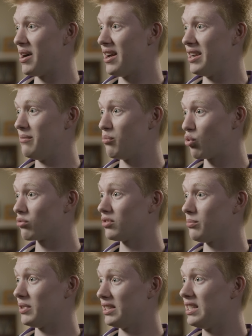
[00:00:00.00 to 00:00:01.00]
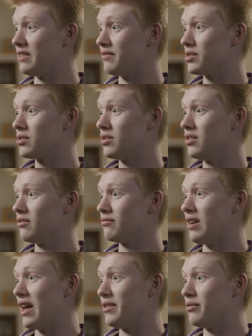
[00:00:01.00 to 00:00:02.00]
by moral beliefs
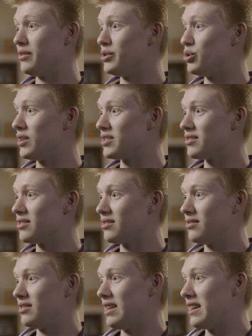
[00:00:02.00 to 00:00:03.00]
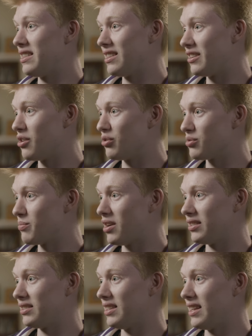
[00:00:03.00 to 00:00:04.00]
rather than just the anything goes
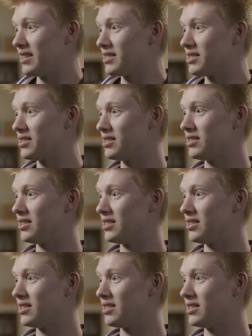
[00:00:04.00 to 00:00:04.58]
politics.